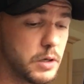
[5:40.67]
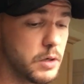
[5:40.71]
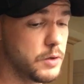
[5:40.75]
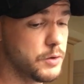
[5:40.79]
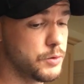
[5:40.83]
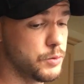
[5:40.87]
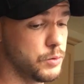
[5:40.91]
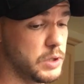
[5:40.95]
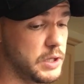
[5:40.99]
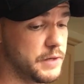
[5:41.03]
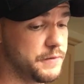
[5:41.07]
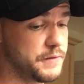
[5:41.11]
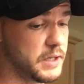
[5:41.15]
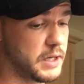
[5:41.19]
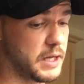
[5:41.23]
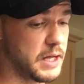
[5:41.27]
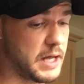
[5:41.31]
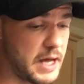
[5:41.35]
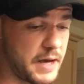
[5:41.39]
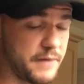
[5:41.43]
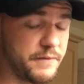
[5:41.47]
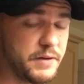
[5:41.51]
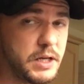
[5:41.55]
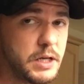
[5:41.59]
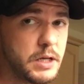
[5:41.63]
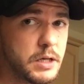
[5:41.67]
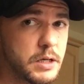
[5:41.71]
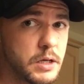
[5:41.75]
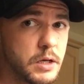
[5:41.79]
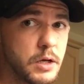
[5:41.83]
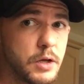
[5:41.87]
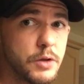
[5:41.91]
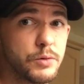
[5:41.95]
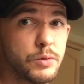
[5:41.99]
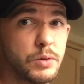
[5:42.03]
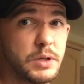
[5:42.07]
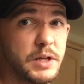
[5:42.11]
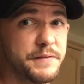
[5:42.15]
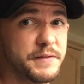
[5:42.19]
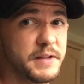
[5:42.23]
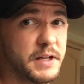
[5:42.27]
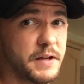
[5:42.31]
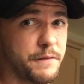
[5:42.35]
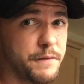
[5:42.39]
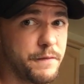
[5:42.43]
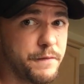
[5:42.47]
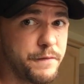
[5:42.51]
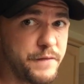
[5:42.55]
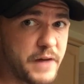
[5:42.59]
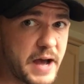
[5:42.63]
Through lifting heavy, through
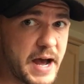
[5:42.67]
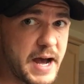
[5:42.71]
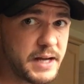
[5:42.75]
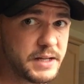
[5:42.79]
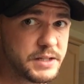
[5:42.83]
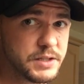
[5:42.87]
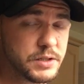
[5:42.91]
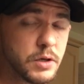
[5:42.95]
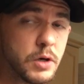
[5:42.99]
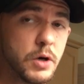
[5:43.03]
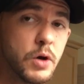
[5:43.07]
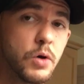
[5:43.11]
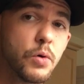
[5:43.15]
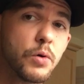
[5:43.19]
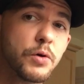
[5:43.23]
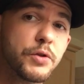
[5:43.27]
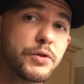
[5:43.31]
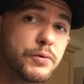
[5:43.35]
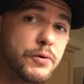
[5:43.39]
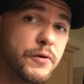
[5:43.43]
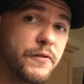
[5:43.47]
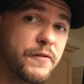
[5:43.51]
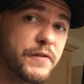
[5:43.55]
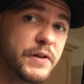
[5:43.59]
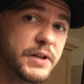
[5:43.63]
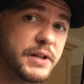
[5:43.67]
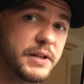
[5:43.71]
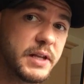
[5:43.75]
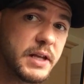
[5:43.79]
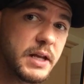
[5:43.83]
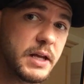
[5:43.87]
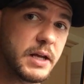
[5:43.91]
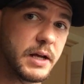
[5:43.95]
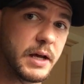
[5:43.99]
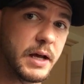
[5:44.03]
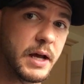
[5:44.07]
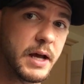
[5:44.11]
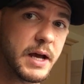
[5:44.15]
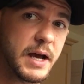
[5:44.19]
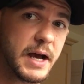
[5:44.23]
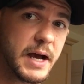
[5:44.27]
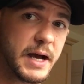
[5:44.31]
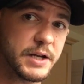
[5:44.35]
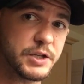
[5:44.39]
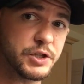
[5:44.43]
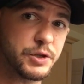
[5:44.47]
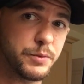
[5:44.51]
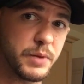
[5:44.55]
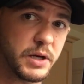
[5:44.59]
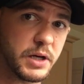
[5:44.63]
lifting fast, or through fatigue.
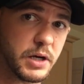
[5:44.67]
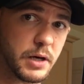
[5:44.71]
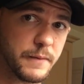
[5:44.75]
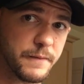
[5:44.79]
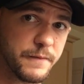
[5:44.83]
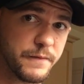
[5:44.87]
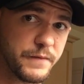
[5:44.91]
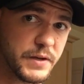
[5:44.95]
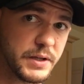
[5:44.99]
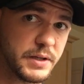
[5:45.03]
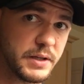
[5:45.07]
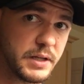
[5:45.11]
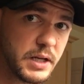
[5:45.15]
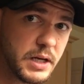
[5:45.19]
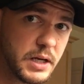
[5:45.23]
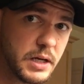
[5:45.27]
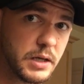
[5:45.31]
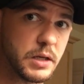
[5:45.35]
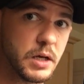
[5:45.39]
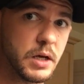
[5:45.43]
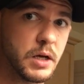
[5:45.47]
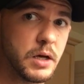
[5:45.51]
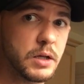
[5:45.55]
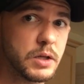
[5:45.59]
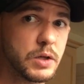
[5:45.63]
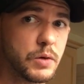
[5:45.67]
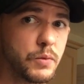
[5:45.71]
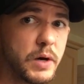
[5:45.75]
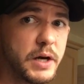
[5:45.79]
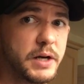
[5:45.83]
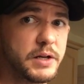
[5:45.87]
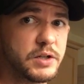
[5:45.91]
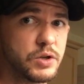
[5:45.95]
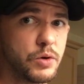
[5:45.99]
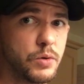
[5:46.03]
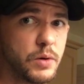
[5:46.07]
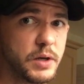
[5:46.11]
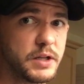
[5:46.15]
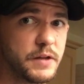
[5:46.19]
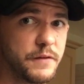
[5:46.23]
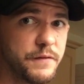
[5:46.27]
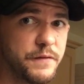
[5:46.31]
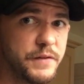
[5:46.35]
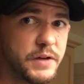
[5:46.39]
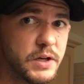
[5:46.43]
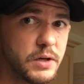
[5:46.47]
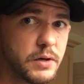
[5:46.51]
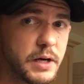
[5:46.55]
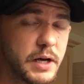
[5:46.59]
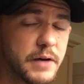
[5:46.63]
As you become fatigued, the weight is going to
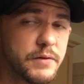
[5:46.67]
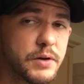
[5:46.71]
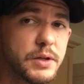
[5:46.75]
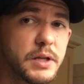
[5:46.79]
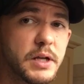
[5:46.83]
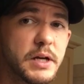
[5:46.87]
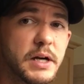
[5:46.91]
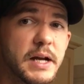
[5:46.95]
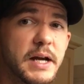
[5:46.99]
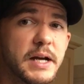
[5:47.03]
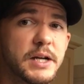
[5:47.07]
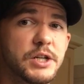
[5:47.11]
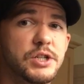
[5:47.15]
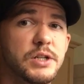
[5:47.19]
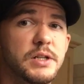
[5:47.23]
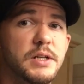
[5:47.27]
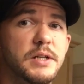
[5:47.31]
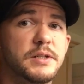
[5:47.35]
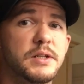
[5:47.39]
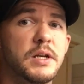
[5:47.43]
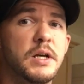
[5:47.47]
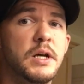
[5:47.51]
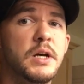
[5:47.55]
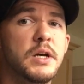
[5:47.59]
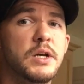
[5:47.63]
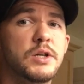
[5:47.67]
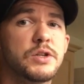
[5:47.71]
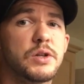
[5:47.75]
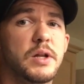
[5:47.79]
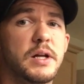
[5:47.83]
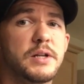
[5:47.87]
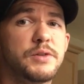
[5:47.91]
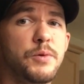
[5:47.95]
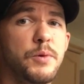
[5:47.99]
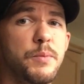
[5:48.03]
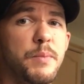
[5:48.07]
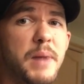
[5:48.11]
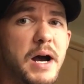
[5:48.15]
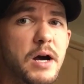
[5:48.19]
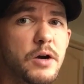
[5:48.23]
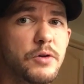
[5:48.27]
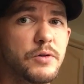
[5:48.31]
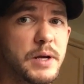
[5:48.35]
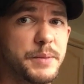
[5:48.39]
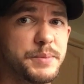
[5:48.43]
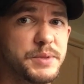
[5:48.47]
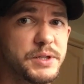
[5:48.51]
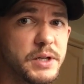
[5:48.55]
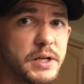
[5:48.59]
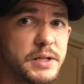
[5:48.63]
feel heavier than it actually is. So that's what
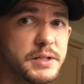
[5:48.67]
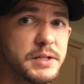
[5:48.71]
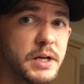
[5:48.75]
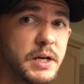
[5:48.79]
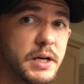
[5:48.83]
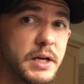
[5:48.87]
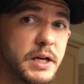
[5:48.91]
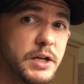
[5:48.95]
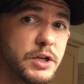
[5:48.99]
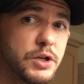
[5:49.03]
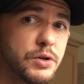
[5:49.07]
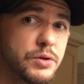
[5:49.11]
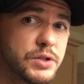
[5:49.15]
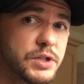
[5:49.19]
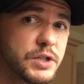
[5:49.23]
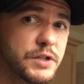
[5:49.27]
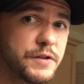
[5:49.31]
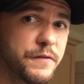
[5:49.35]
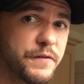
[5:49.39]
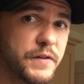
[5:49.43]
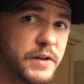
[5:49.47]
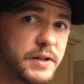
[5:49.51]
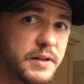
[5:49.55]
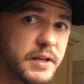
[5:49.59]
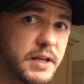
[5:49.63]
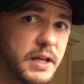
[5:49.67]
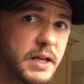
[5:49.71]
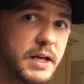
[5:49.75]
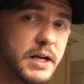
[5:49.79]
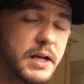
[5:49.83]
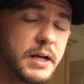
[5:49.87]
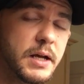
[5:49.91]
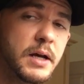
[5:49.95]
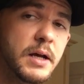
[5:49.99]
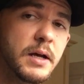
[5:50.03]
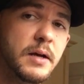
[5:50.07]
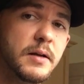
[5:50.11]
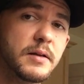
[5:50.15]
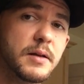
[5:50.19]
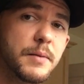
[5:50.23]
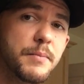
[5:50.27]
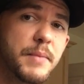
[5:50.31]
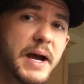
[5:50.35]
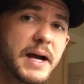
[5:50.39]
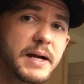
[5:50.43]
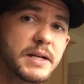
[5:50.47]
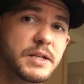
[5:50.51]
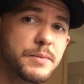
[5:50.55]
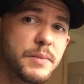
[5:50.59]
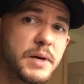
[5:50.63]
myoreps does. It uses fatigue to
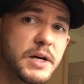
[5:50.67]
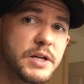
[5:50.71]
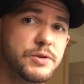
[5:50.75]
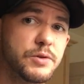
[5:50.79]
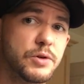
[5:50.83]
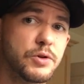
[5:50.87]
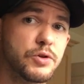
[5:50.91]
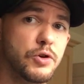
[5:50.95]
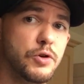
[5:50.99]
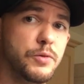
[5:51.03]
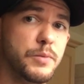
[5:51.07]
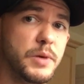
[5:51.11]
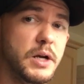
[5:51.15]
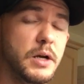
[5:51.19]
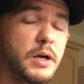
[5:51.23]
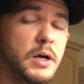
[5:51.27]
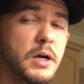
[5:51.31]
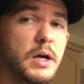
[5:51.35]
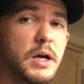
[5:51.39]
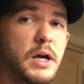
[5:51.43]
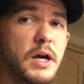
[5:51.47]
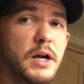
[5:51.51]
maximize recruitment.